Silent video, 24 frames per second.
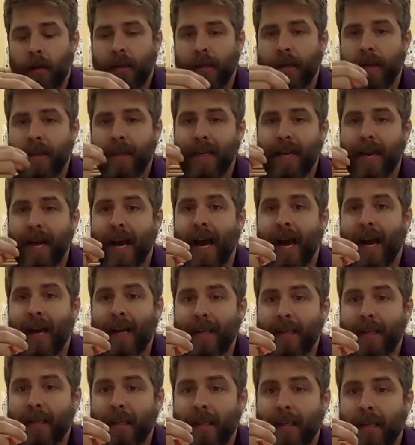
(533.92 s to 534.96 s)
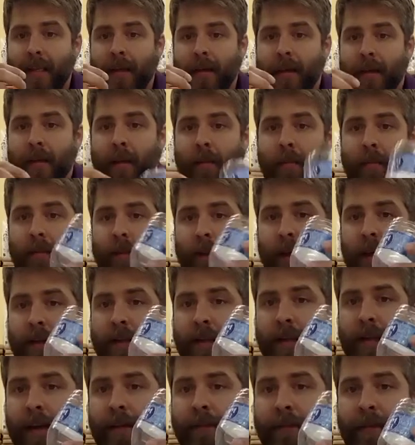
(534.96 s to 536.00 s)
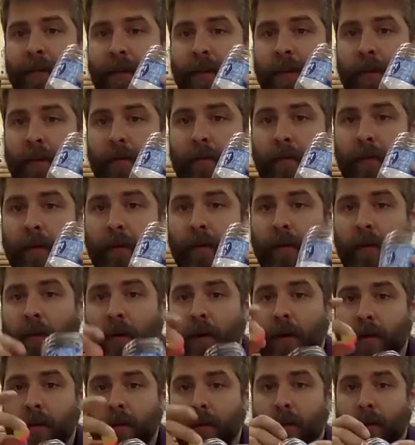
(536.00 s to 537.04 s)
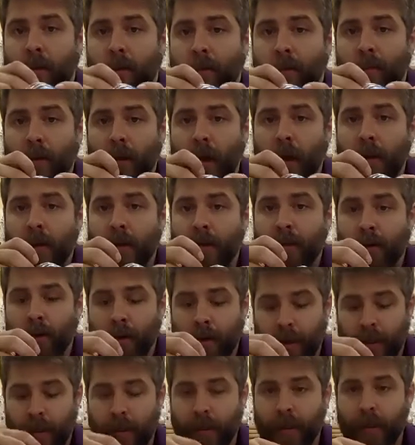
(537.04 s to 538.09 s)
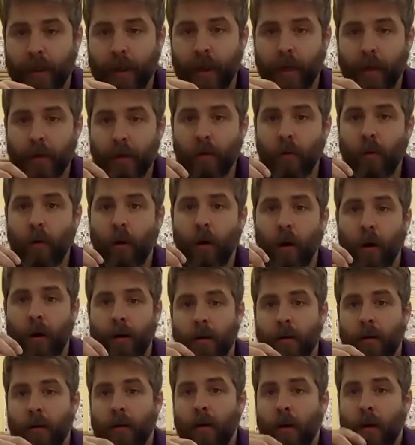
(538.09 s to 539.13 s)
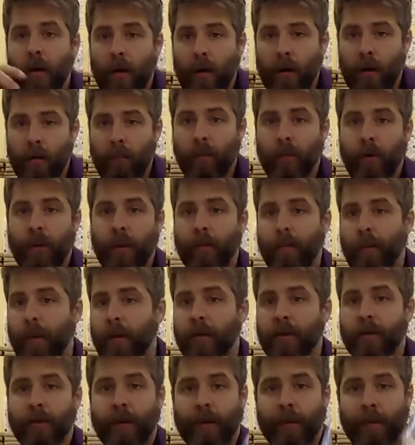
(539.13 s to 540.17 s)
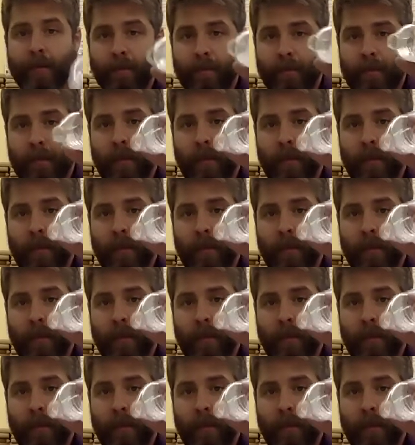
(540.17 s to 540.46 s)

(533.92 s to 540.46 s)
did not. Right? The blood did not fit through. So the blood is going to continue on with the bloodstream.